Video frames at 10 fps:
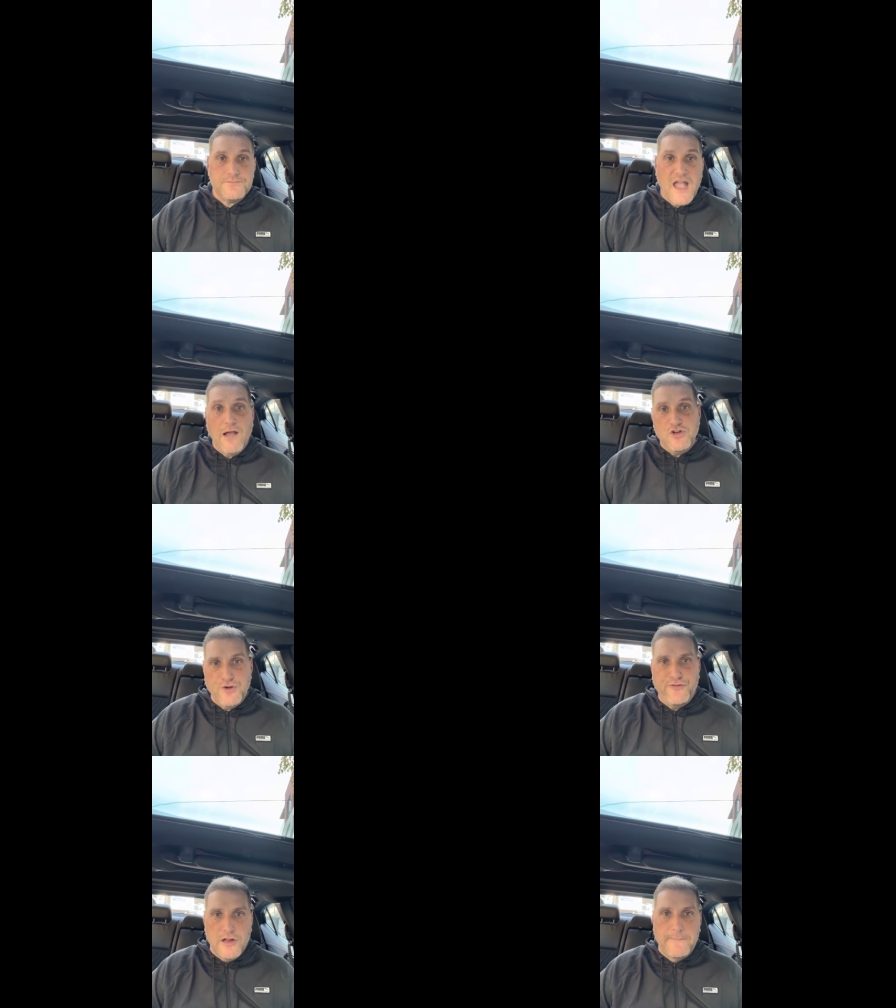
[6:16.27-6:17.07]
How would you
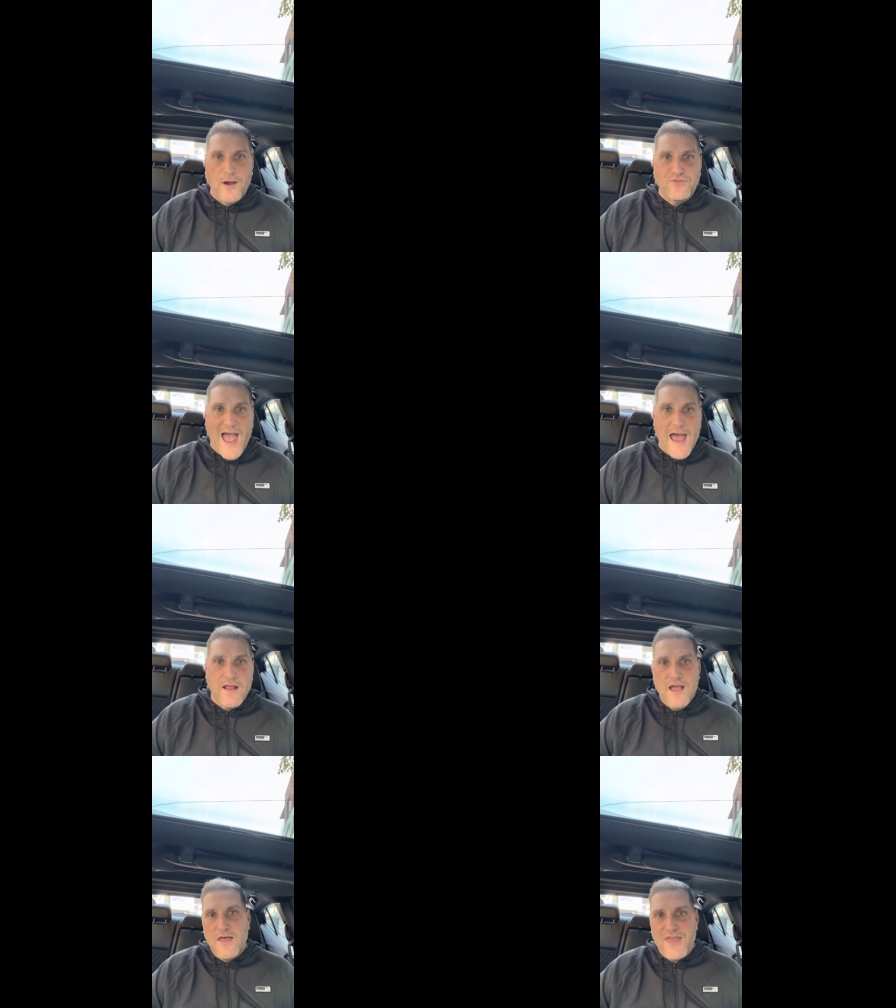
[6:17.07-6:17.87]
feel about that?
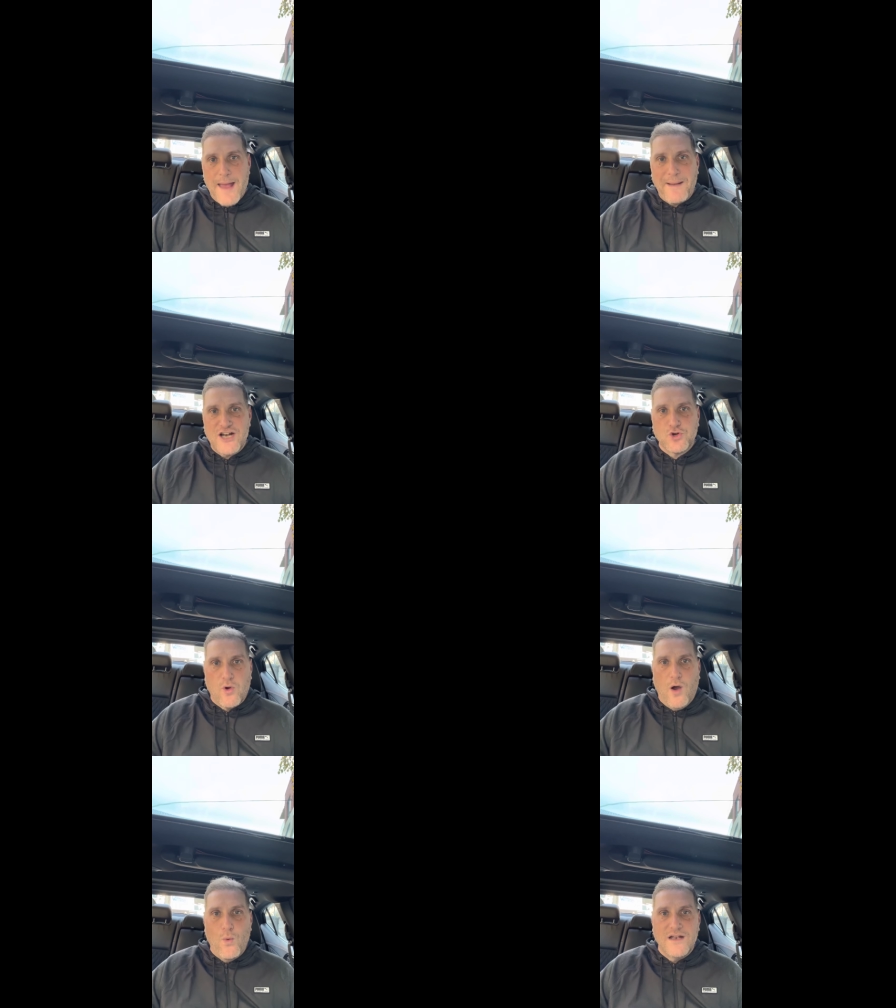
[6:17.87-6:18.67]
That Patrick
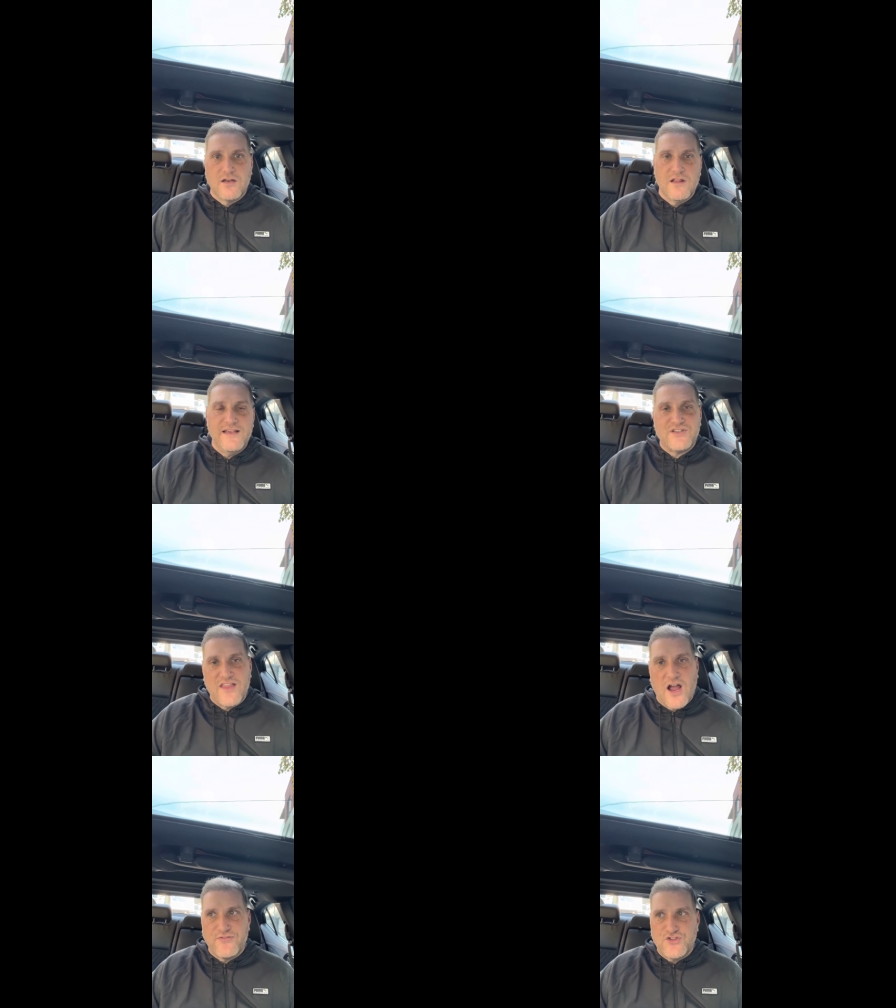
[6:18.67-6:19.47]
Watt went to the Leafs and
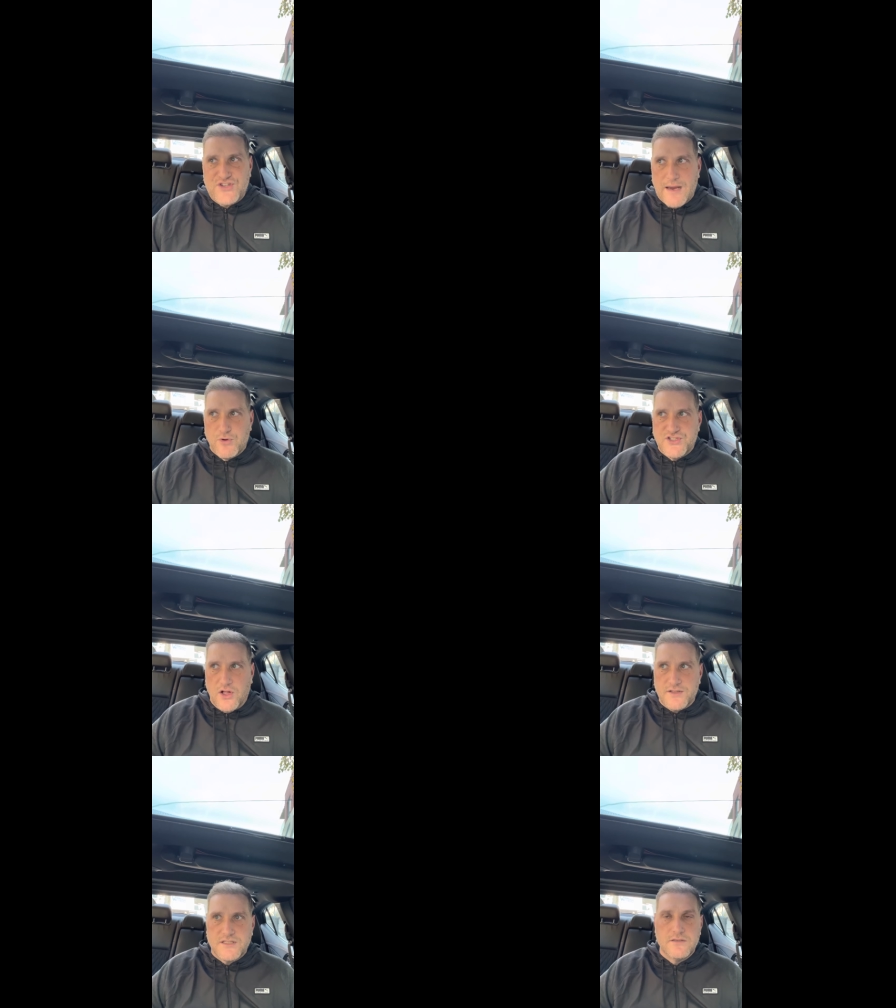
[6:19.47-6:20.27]
they got the same
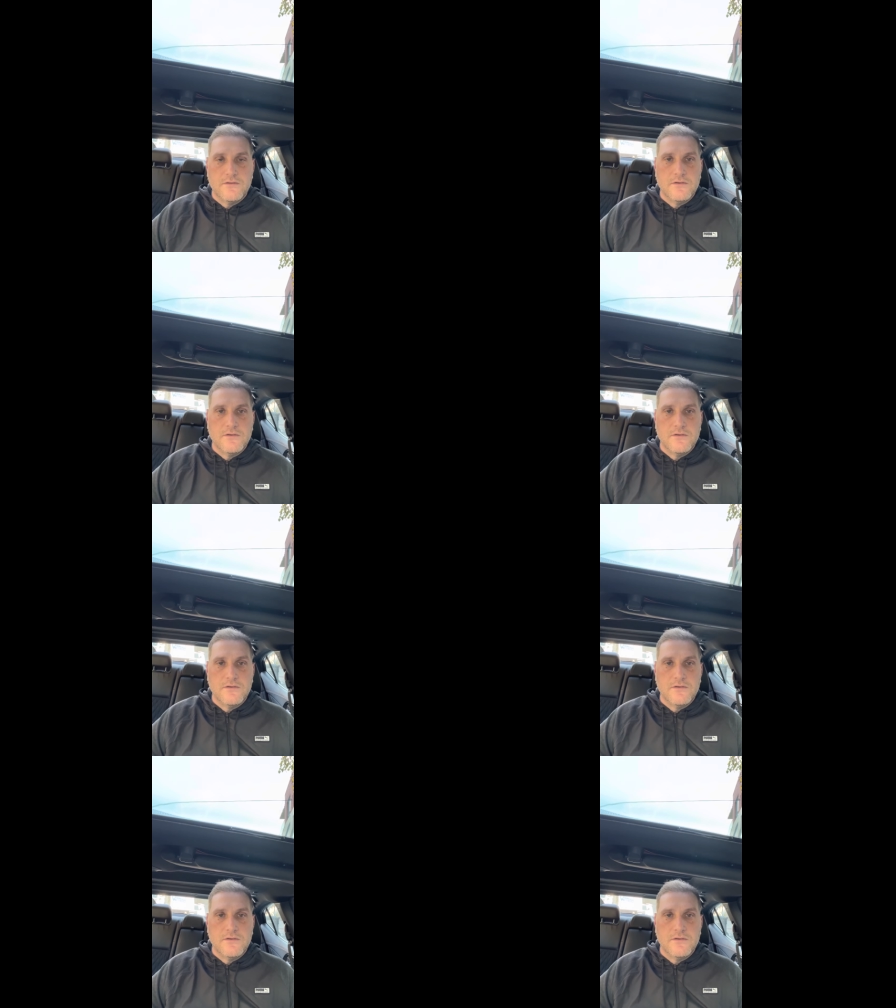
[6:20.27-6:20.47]
results.